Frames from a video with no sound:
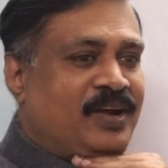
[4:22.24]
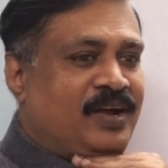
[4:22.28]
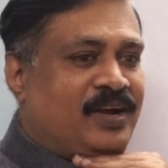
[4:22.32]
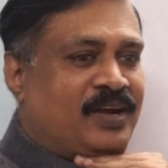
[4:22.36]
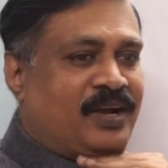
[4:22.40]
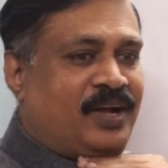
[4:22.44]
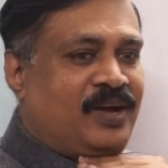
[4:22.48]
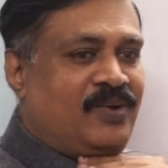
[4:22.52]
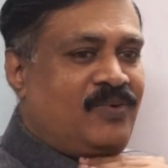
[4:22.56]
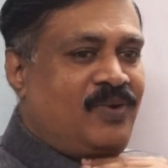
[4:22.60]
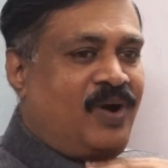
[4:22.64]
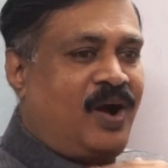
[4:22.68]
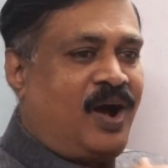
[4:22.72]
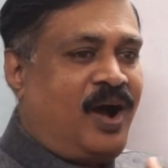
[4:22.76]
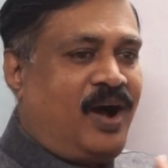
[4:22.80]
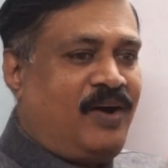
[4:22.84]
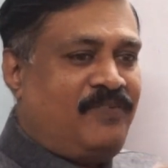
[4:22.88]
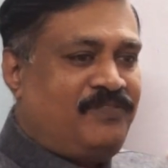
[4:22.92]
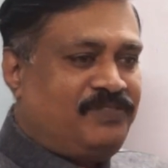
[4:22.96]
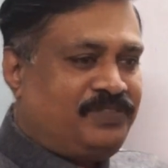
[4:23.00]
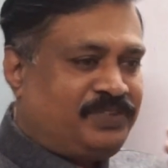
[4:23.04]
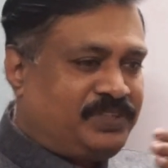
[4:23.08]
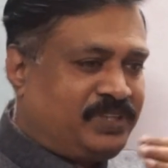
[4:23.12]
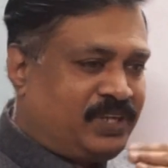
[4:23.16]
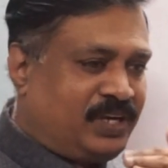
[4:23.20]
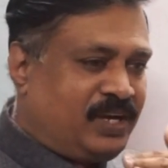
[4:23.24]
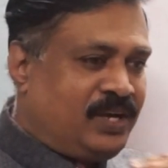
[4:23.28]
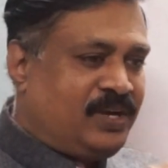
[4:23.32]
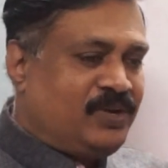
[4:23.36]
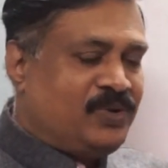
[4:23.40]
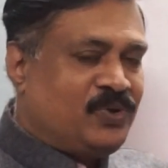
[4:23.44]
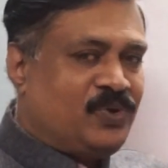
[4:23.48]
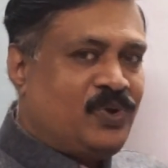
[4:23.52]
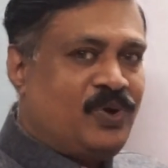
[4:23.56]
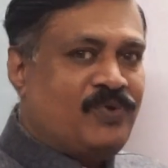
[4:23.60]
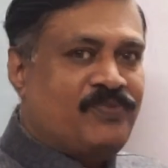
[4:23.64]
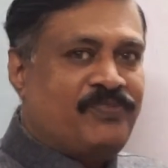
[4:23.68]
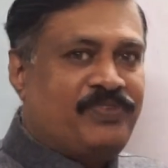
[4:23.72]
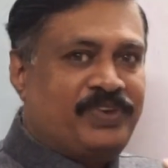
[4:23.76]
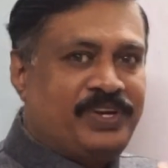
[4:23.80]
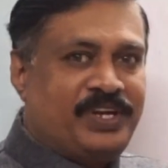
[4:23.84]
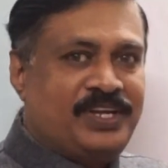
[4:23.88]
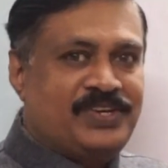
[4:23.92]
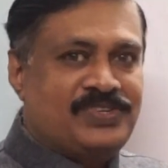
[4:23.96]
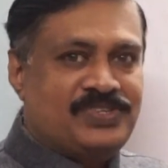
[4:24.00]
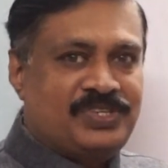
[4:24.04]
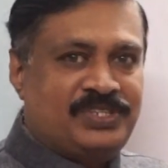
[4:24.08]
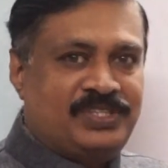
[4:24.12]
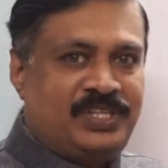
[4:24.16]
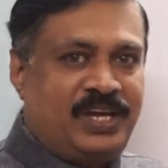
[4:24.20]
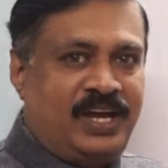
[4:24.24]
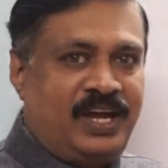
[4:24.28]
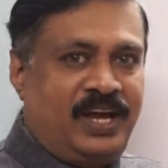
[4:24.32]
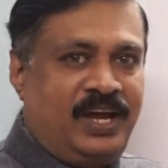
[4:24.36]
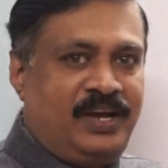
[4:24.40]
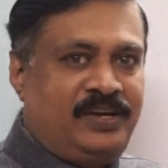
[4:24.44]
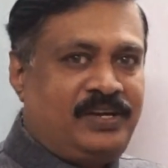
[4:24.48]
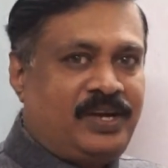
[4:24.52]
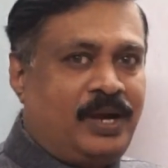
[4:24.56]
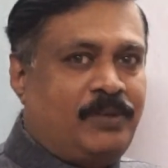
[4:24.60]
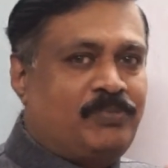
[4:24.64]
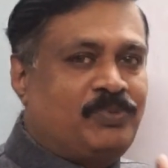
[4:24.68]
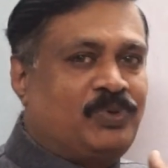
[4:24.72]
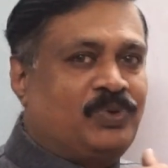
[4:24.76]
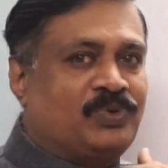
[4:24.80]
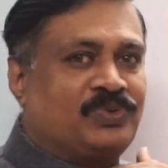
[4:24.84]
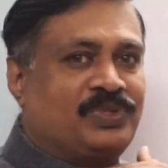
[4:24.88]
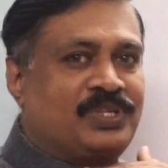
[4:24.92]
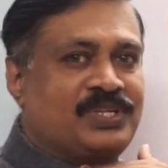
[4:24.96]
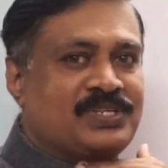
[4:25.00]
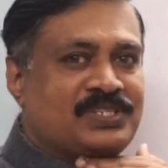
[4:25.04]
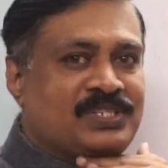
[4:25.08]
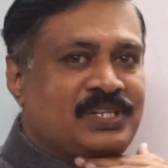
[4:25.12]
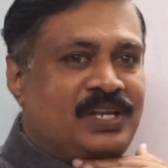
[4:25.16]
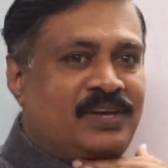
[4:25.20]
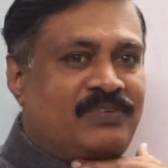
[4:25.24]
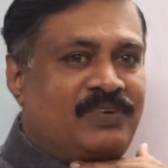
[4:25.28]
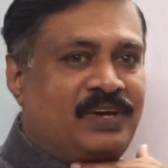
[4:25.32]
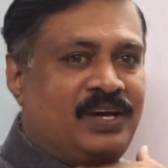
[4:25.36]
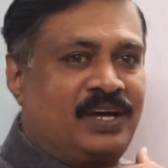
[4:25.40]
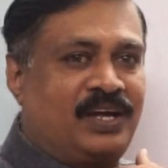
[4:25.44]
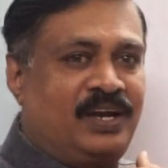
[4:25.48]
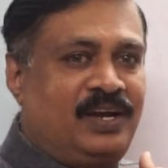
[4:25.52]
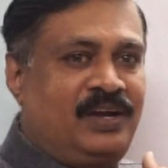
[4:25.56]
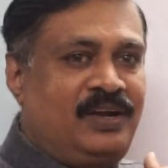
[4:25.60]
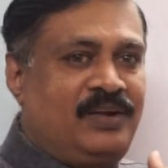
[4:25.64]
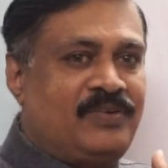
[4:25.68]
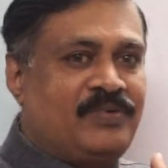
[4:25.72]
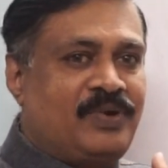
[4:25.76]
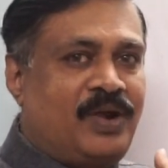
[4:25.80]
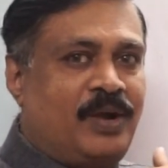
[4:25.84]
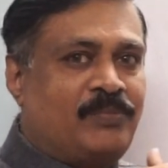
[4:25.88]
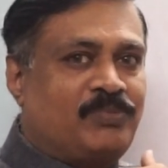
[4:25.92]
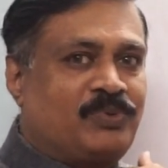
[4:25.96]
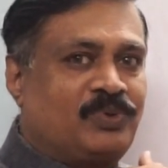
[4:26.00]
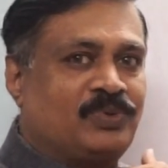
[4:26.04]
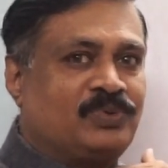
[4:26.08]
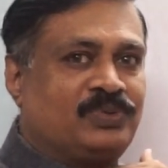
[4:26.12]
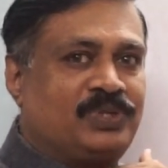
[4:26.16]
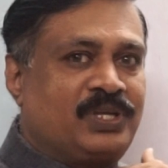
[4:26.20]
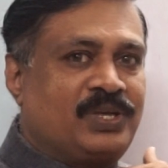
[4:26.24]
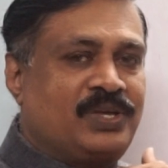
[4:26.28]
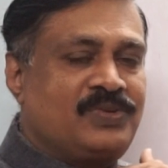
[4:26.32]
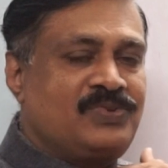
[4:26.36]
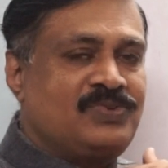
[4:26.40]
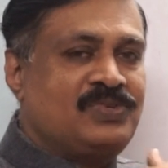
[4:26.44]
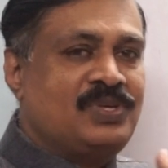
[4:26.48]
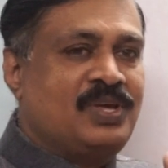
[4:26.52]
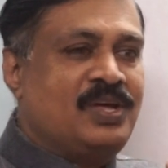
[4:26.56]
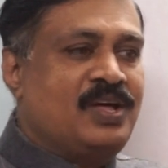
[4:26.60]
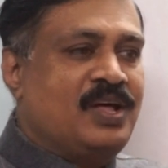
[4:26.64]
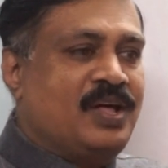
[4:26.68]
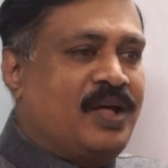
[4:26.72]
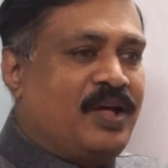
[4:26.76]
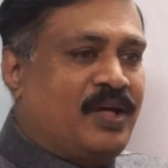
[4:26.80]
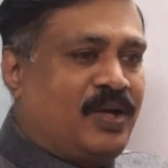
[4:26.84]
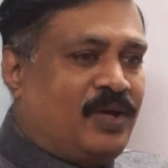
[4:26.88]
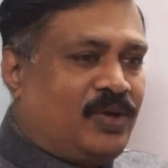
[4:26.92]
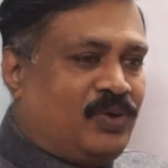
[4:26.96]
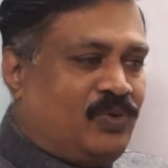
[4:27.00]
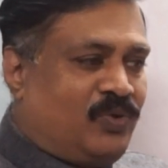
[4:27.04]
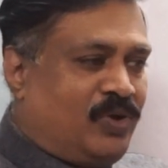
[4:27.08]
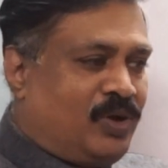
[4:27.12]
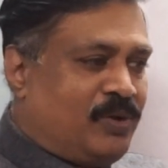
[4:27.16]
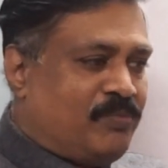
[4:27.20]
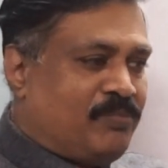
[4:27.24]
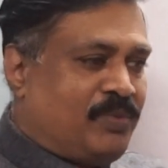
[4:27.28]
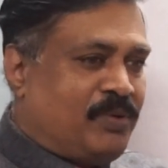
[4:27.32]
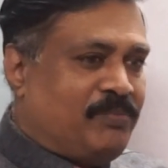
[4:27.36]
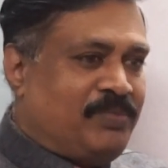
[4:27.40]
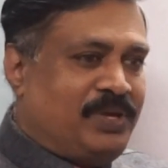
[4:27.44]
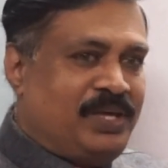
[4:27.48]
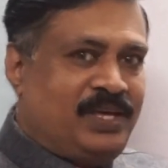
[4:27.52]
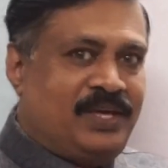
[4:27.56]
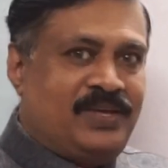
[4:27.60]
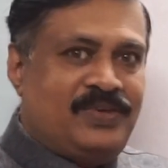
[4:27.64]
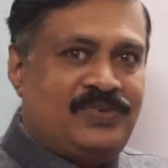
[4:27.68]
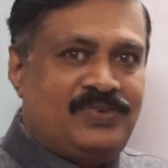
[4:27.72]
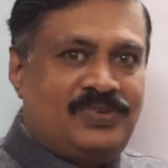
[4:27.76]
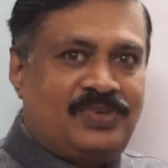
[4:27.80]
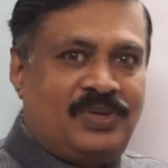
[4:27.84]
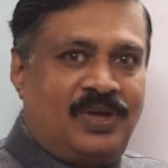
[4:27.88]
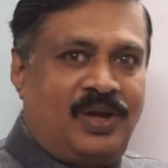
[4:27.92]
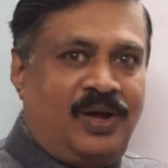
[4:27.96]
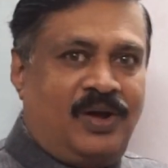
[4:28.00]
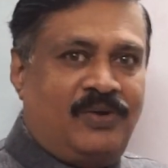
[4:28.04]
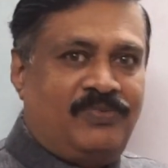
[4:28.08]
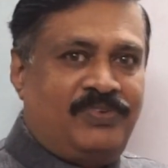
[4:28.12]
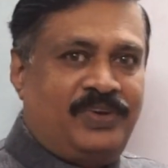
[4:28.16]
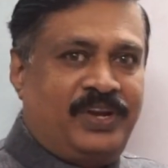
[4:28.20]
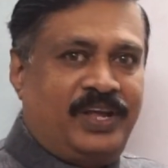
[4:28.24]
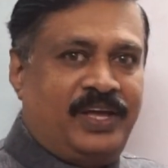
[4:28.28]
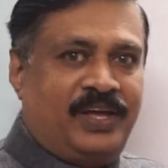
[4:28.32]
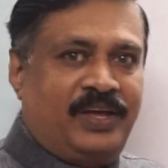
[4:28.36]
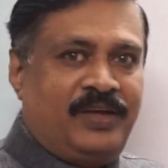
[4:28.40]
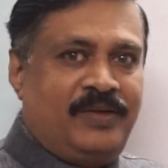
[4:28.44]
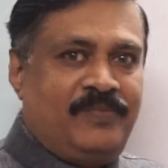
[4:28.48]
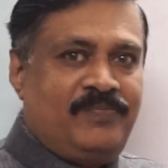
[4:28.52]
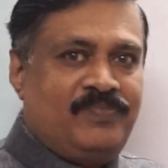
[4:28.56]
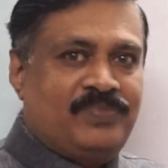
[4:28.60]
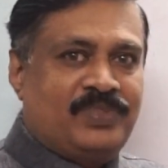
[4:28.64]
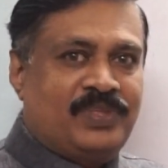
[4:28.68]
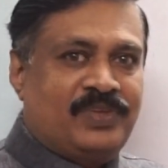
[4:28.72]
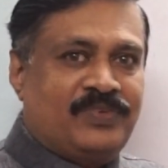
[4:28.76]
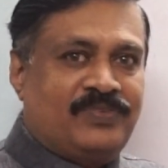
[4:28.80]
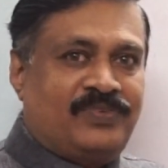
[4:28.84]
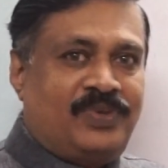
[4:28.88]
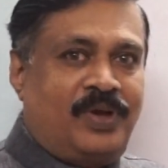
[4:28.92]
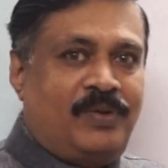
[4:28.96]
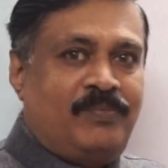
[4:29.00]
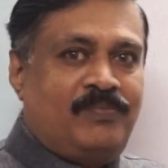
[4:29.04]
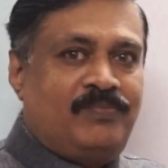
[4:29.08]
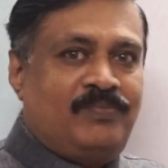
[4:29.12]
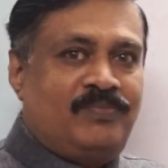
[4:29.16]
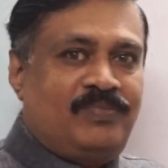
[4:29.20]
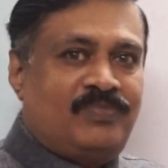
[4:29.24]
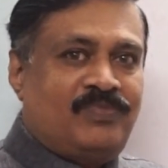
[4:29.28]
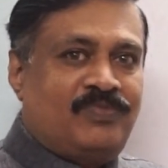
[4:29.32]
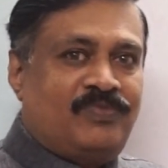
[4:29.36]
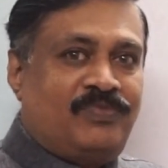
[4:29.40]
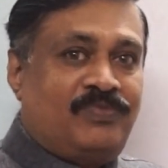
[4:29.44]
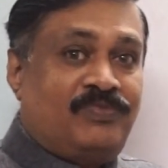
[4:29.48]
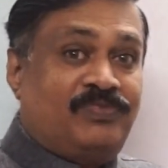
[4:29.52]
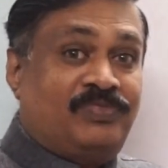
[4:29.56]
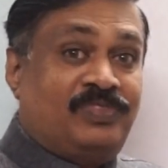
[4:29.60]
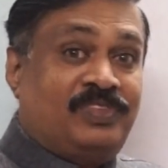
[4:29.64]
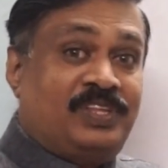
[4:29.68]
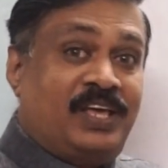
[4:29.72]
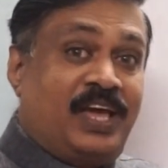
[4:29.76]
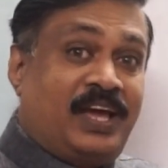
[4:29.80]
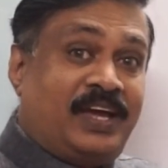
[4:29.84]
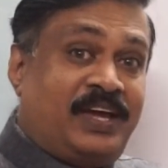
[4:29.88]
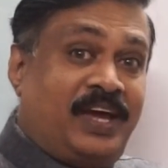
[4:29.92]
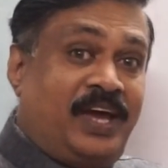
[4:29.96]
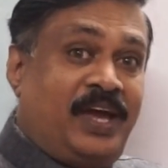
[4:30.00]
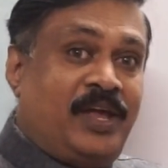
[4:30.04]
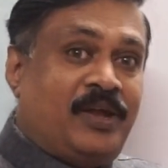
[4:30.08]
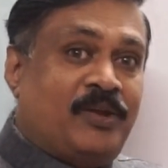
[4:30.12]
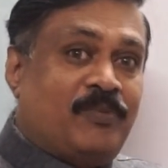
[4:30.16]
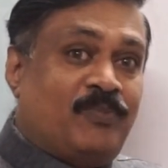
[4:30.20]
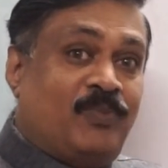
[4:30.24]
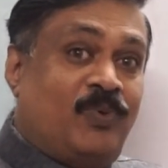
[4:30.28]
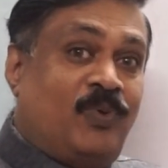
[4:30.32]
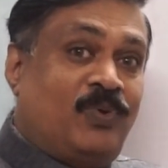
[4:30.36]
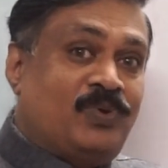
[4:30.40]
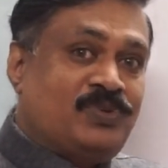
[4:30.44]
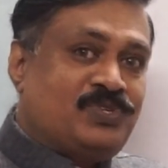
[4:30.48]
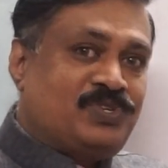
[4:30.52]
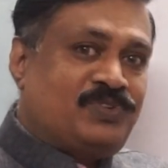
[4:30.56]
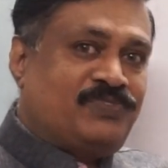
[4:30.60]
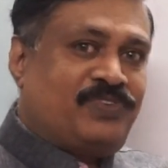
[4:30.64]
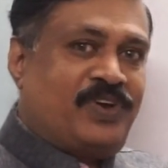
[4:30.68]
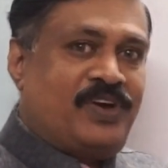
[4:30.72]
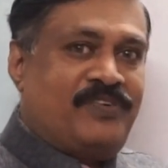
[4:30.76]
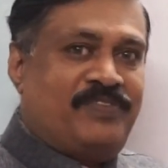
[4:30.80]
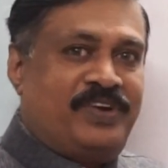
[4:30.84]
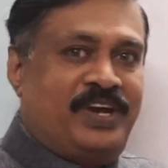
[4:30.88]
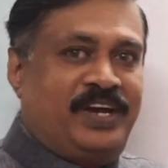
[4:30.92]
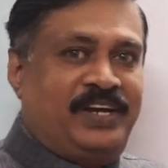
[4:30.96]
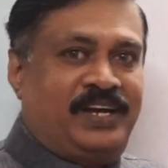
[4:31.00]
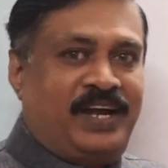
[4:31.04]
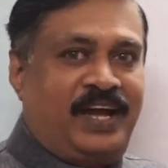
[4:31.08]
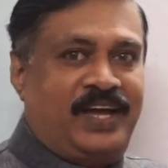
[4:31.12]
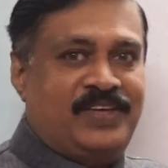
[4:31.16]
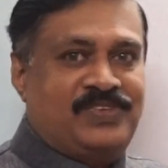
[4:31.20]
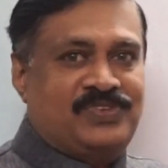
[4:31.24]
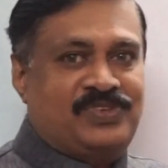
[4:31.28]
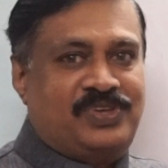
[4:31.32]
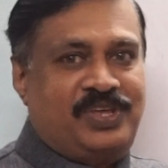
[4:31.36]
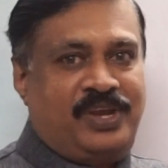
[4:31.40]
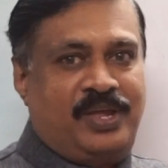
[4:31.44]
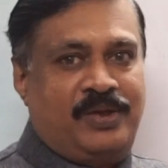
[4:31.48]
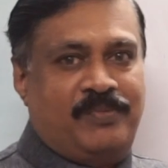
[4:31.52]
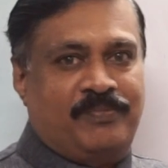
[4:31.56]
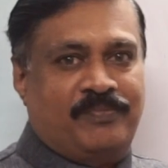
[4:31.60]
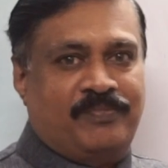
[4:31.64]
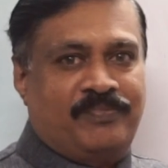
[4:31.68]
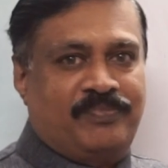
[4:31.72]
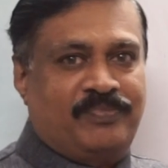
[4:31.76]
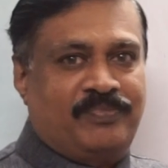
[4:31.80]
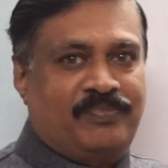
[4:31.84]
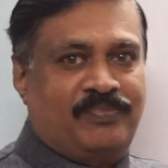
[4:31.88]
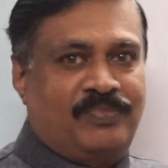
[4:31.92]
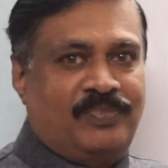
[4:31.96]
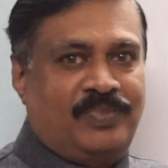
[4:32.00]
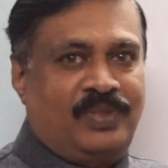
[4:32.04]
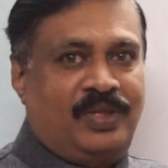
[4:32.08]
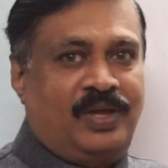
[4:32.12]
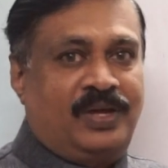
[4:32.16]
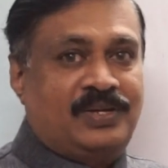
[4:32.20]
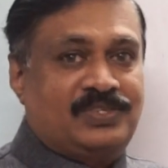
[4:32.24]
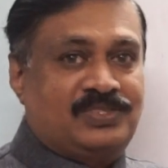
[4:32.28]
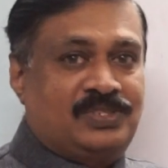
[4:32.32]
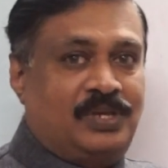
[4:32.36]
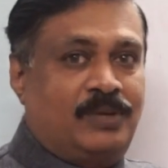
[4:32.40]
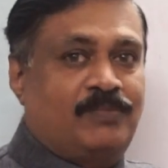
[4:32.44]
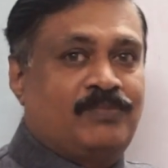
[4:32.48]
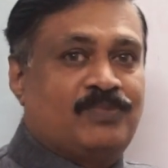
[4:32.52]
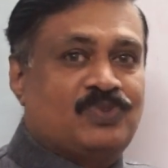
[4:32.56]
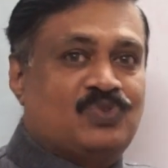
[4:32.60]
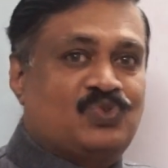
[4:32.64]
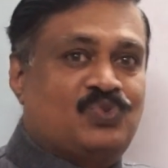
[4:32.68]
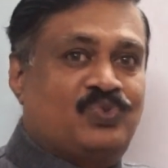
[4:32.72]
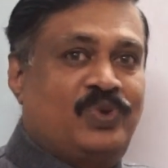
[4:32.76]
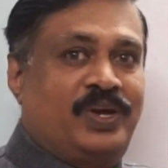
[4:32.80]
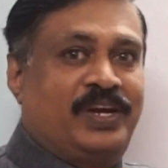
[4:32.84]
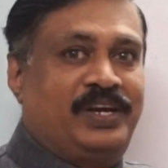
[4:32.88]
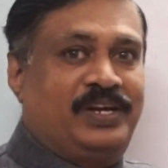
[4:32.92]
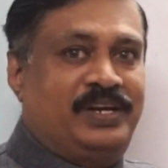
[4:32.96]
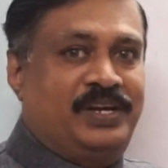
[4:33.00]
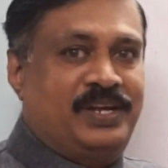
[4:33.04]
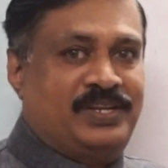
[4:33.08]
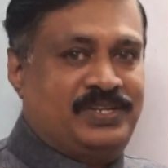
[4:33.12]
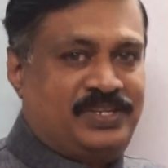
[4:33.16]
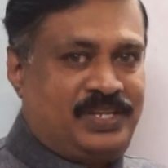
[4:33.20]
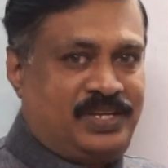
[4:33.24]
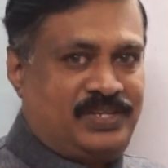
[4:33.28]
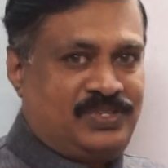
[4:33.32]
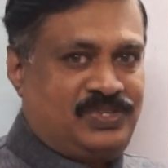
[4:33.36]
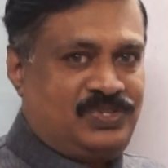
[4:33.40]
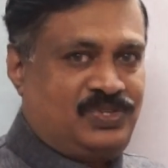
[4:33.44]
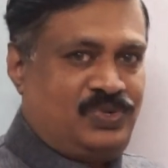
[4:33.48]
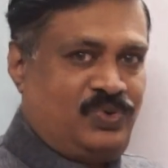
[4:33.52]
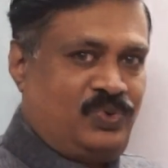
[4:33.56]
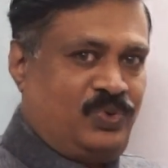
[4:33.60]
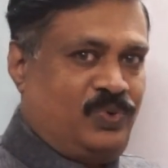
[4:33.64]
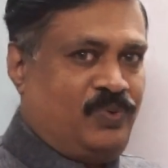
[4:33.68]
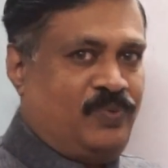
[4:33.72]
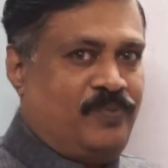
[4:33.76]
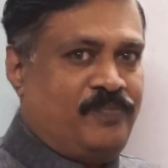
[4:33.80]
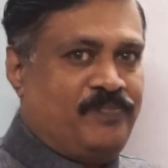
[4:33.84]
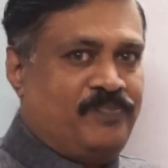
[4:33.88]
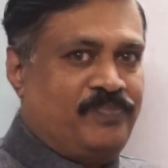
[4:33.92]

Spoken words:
Now after you have finished that up to this level, up to this, your mummy is offering some again most favorite ice cream or some sweet dishes to you.